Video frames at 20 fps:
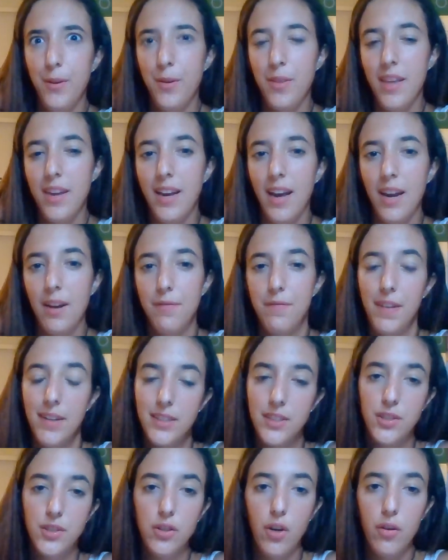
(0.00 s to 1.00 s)
they kind of felt
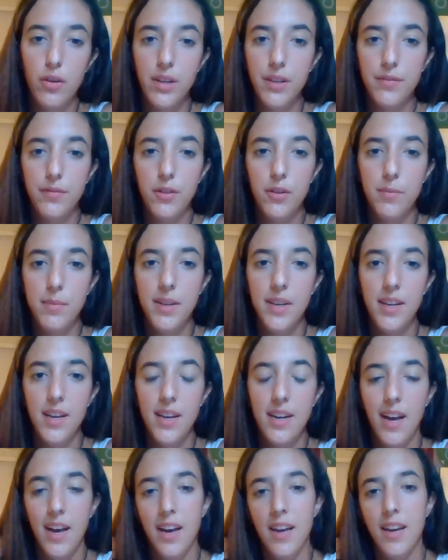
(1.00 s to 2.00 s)
sorry for me,
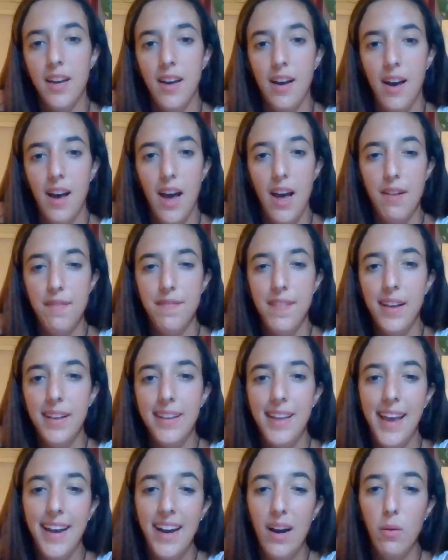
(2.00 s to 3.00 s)
and I felt
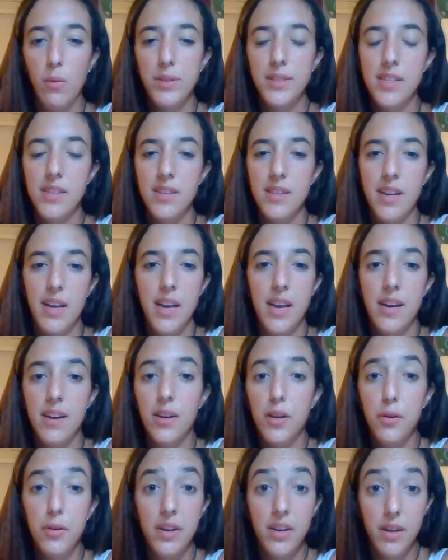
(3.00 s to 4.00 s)
like I wasn't
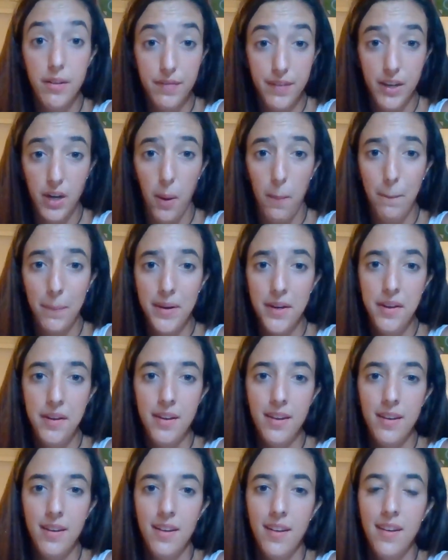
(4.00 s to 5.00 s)
good enough a
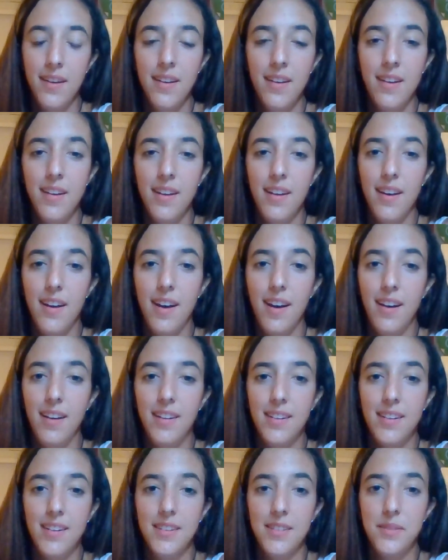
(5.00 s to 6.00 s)
company.
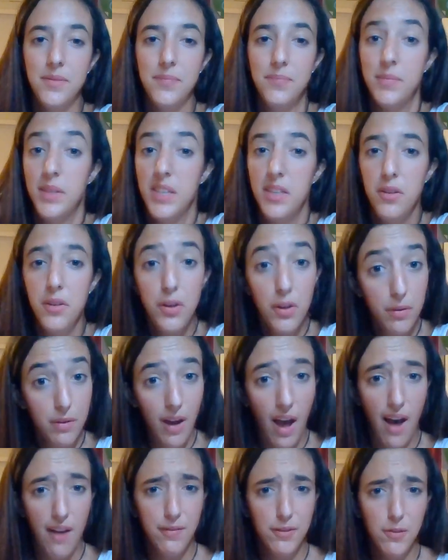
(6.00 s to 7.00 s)
But you
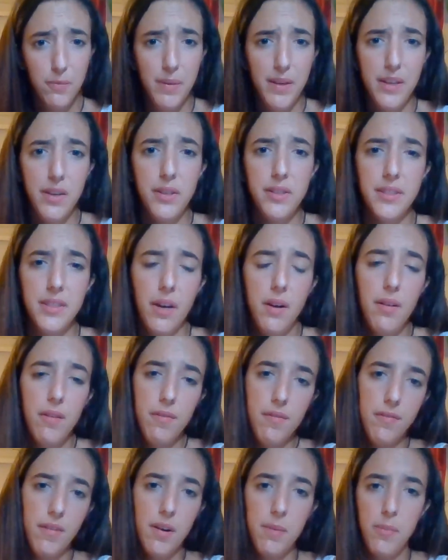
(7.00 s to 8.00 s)
don't have to beat
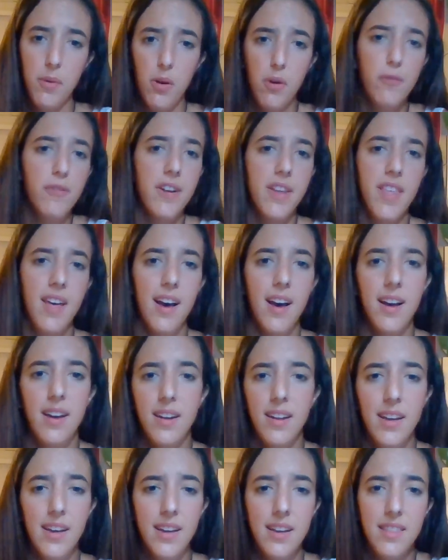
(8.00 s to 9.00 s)
yourself up over that.
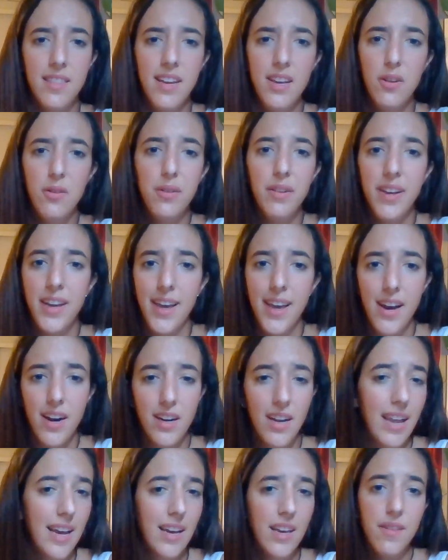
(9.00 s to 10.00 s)
Like, they don't care.
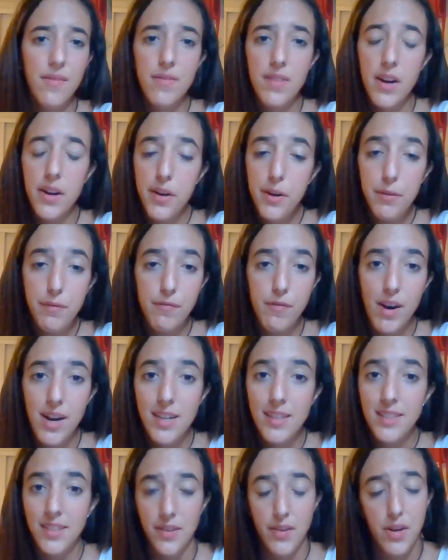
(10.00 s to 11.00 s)
Like, if they're your
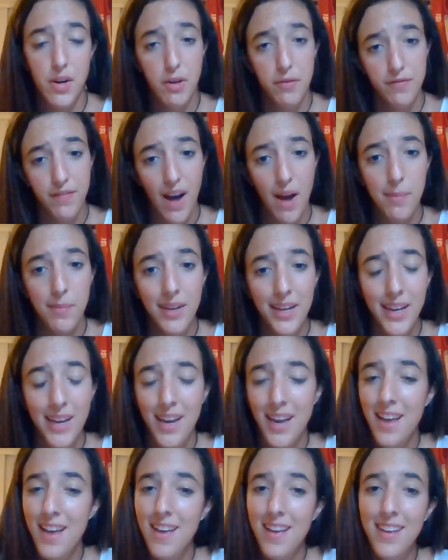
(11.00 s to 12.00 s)
friends, they're your
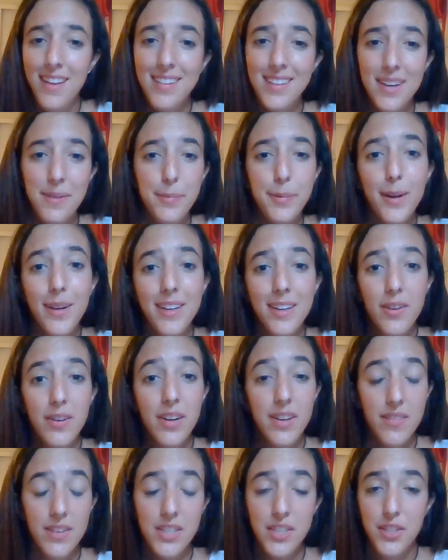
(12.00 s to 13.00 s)
family, they probably don't
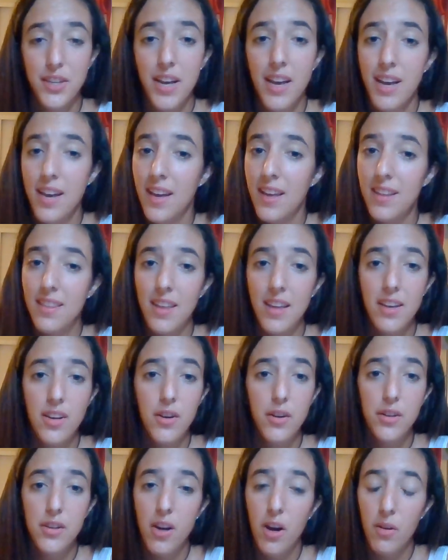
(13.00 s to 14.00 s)
give a shit that
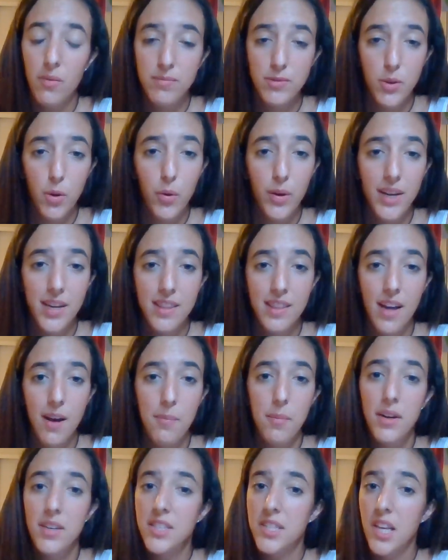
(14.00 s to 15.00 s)
you're not talking that
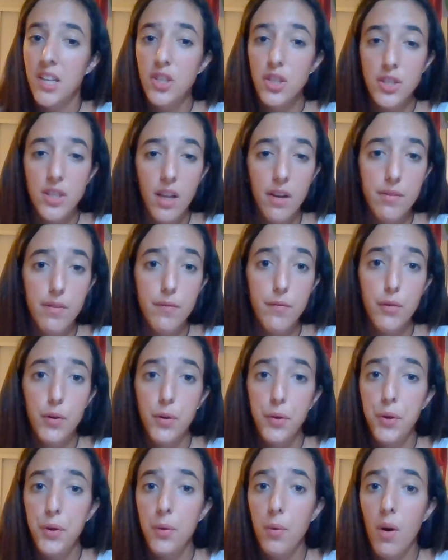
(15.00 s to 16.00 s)
much. They just love you for
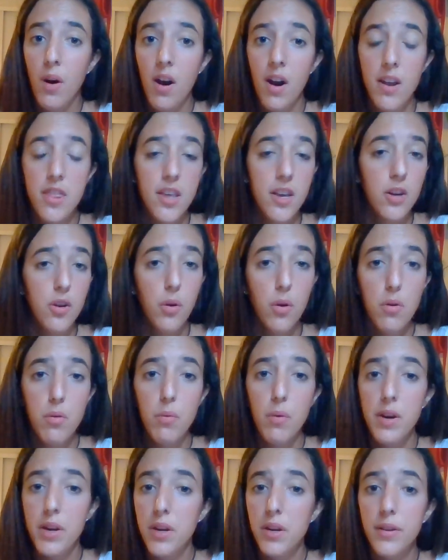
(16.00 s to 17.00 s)
who you are. They know
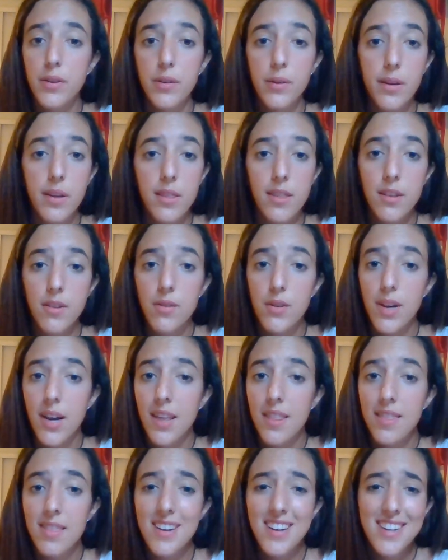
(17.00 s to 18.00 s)
what you're going through,
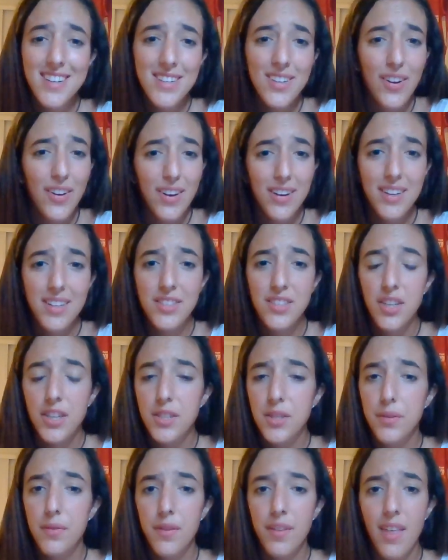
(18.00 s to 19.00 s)
and they're not gonna judge
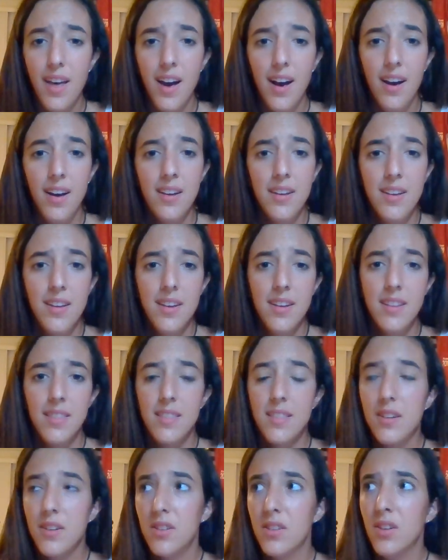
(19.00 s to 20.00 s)
you for that.
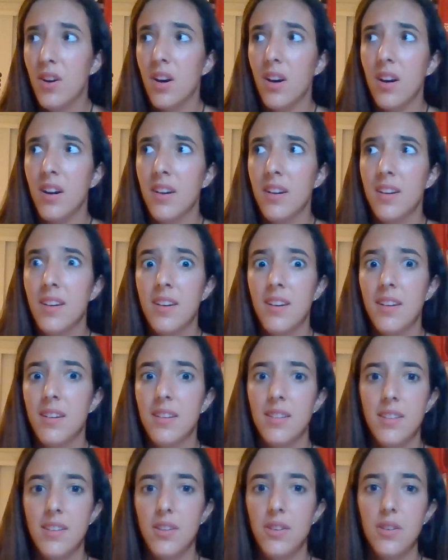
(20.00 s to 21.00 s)
They're not gonna,